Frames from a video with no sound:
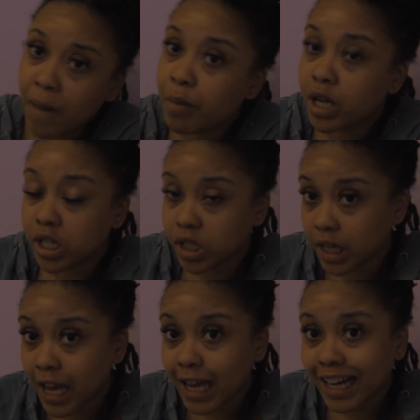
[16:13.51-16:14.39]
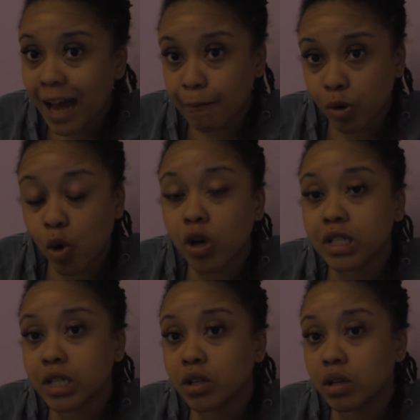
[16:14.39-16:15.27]
Because again,
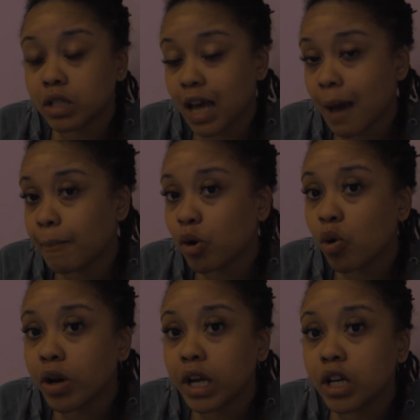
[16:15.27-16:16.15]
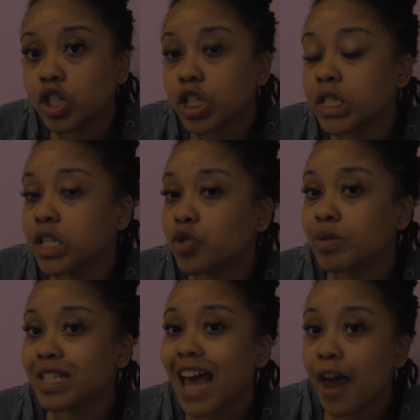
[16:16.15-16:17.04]
Capricorn energy deals
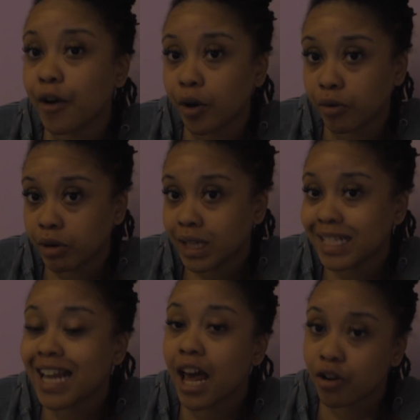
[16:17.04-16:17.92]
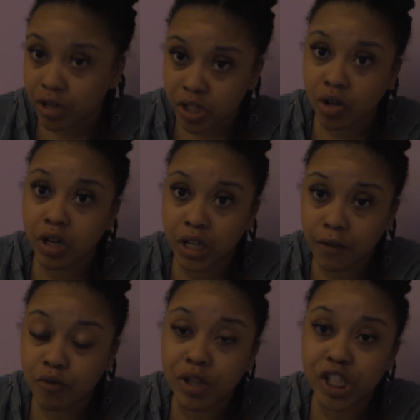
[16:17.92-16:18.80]
with Saturn. Saturn is going to
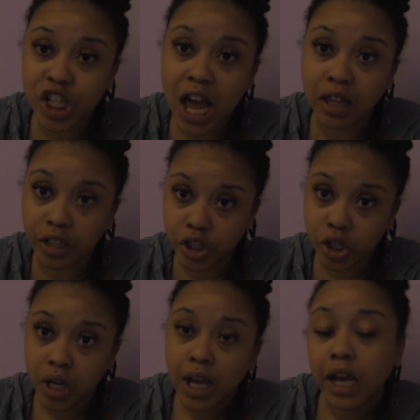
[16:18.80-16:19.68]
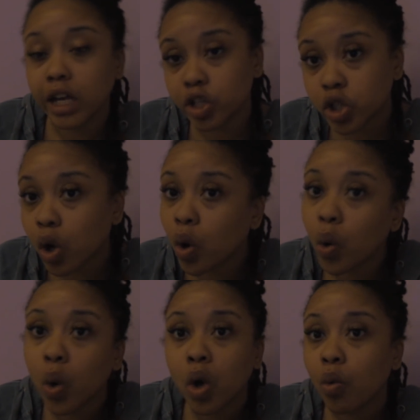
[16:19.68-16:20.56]
give you the challenge. And
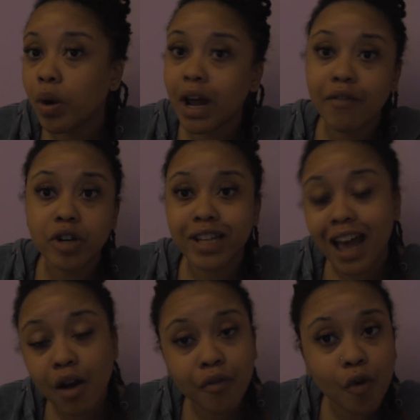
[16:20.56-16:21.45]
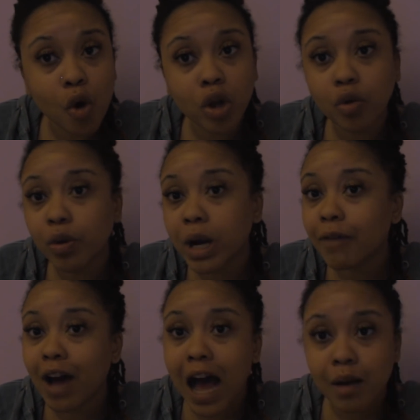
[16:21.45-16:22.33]
so whatever downfall or
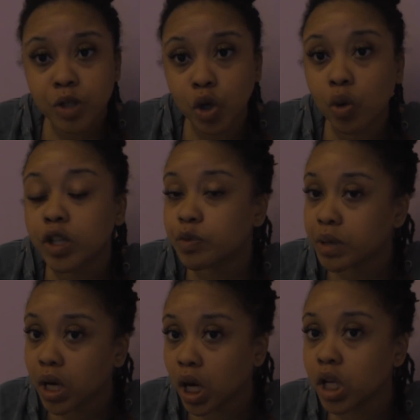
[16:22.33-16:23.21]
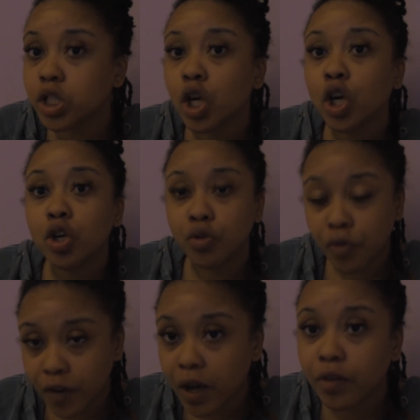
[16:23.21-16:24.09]
whatever obstacle is because you
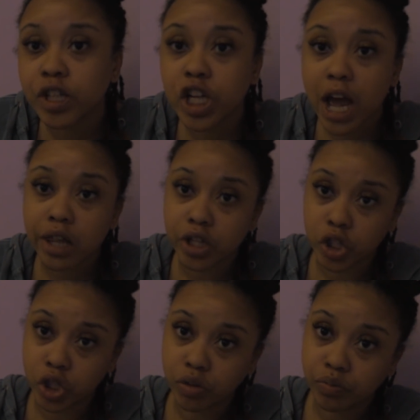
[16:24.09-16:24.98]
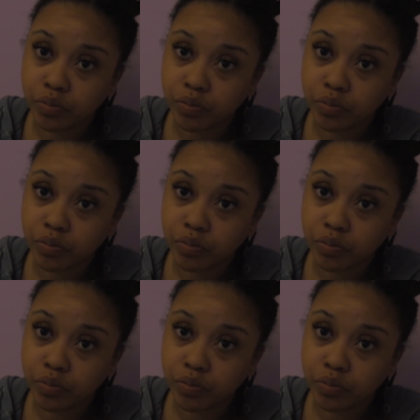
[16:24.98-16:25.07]
failed the challenge.